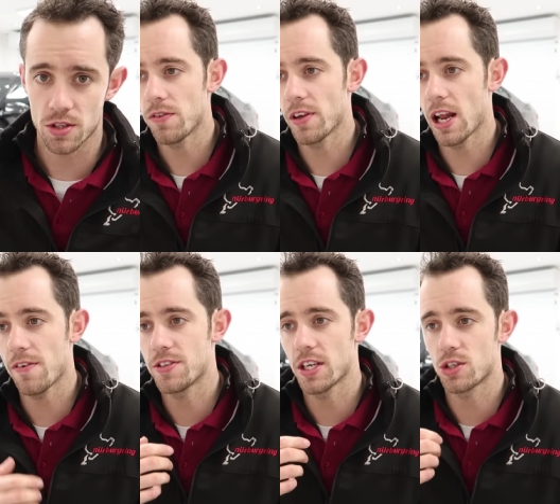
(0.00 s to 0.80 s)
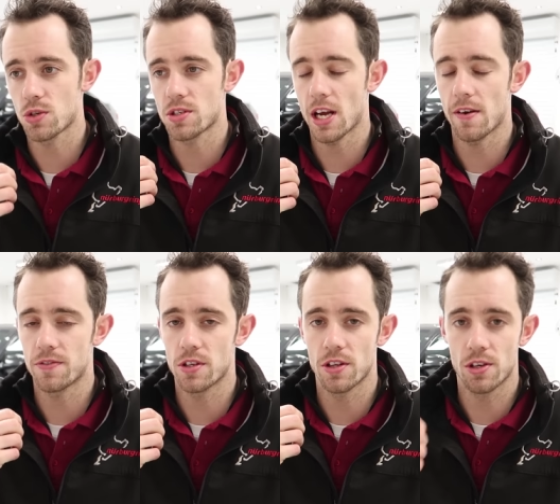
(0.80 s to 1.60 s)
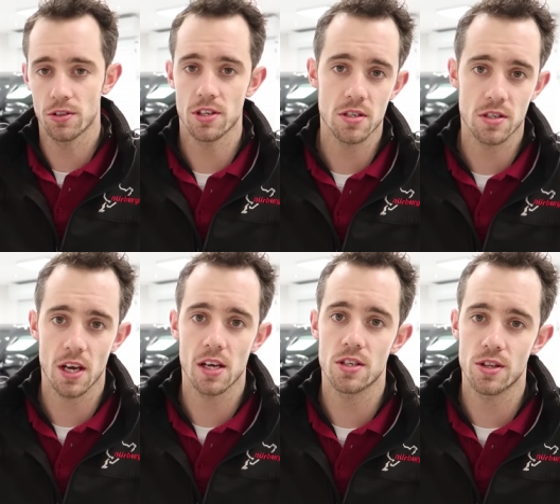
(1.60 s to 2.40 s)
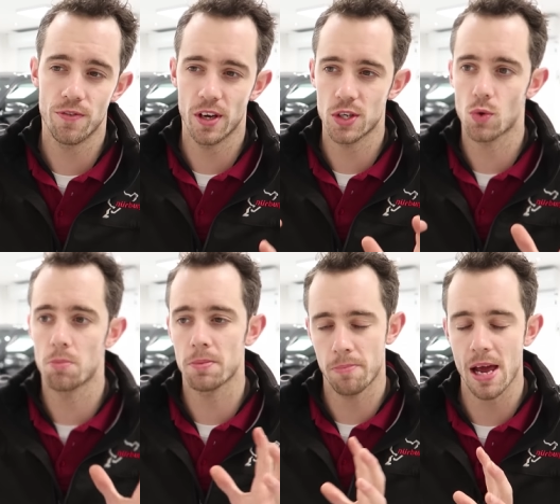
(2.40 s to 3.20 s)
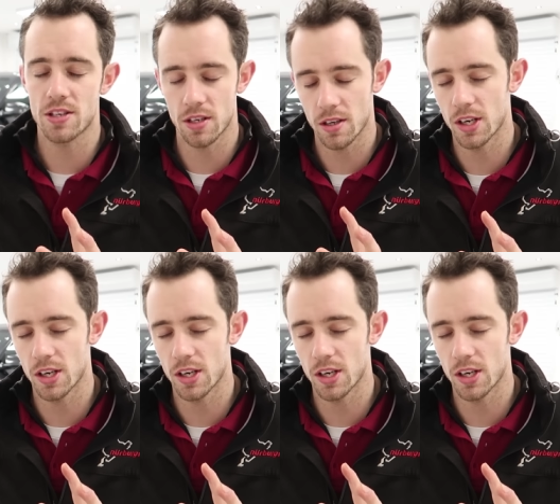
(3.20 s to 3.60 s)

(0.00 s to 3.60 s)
If you left it just after the cutting stage, the finish would be better,